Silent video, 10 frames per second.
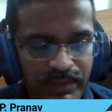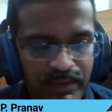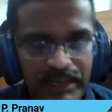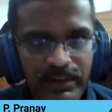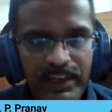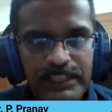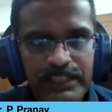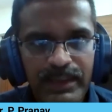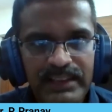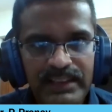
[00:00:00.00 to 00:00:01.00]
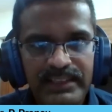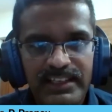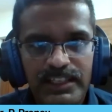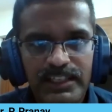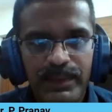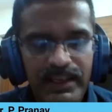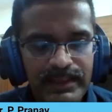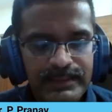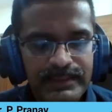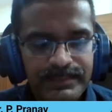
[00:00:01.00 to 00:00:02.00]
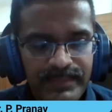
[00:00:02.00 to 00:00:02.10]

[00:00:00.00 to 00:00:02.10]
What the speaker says: Whenever you experience a chest pain,